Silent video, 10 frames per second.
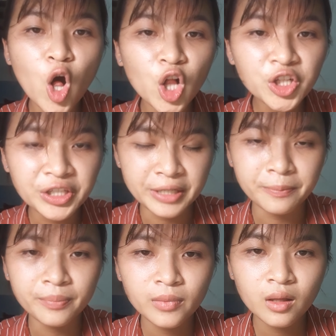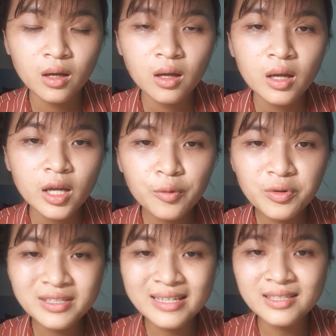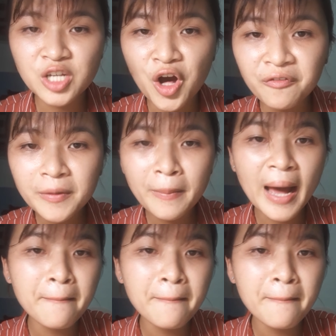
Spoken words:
all that? It was discovered by a